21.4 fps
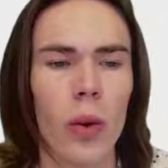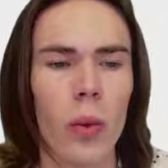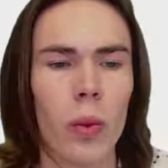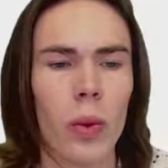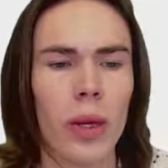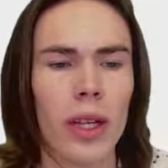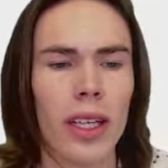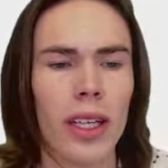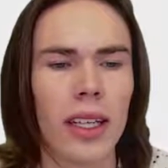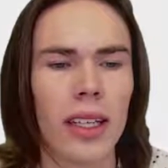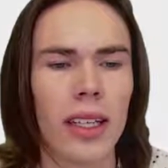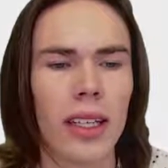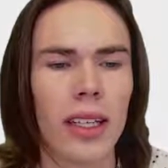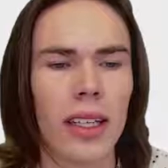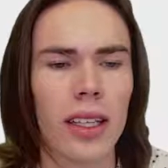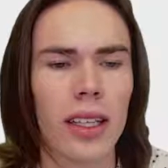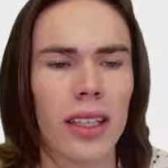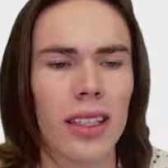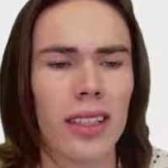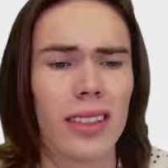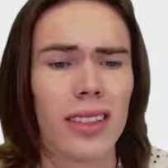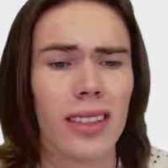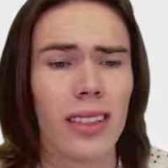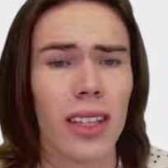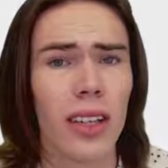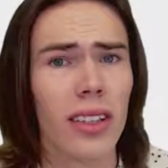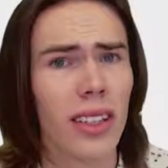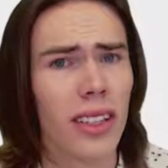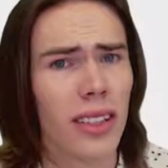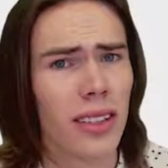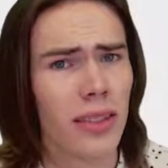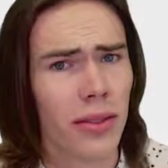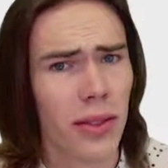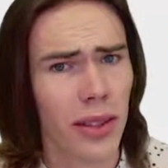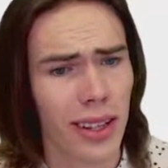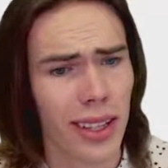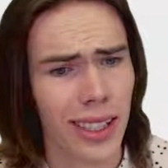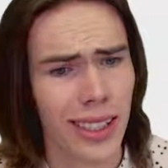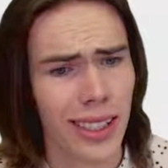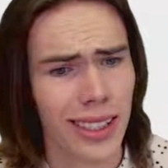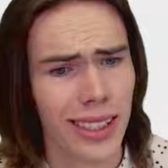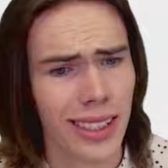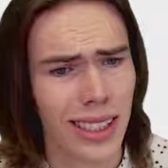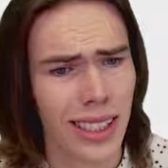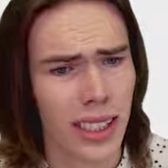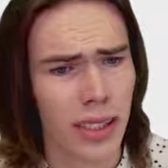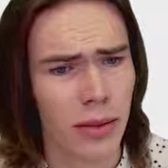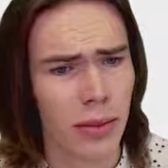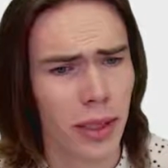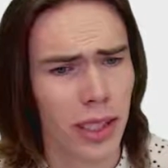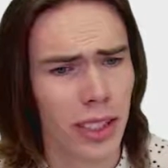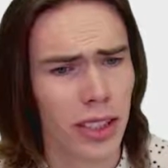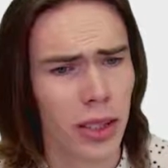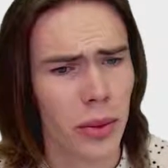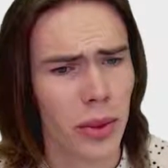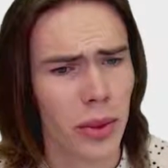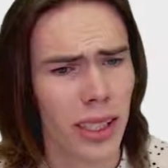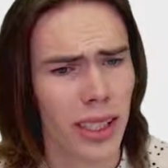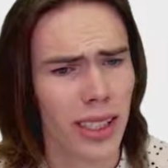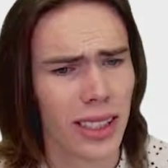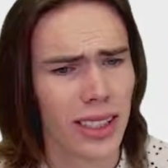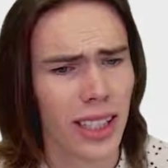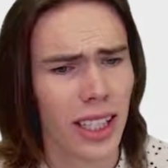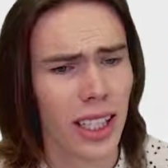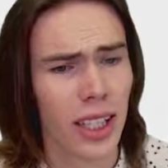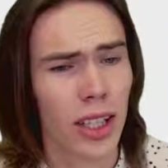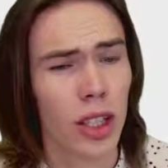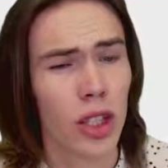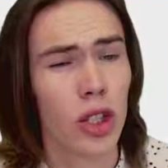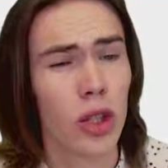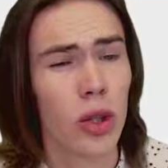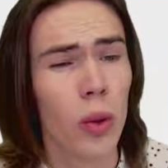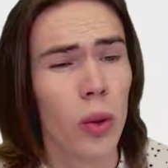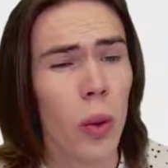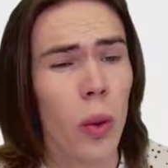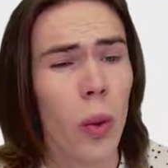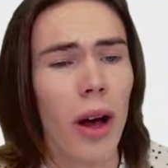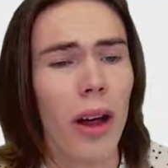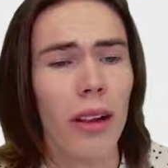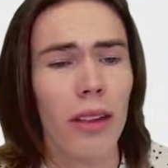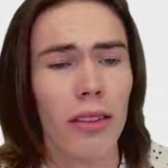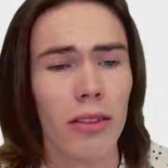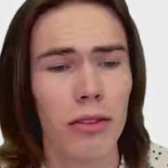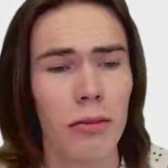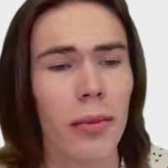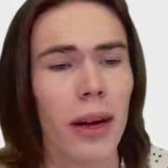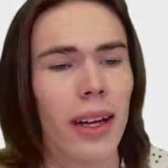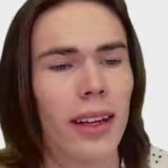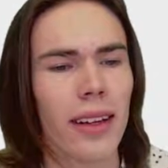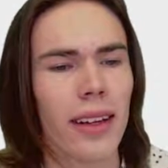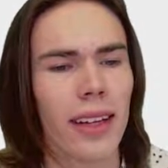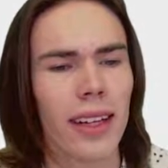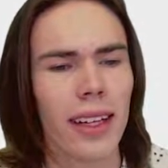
We don't need it for 36 months, so we're going to take the 12 months.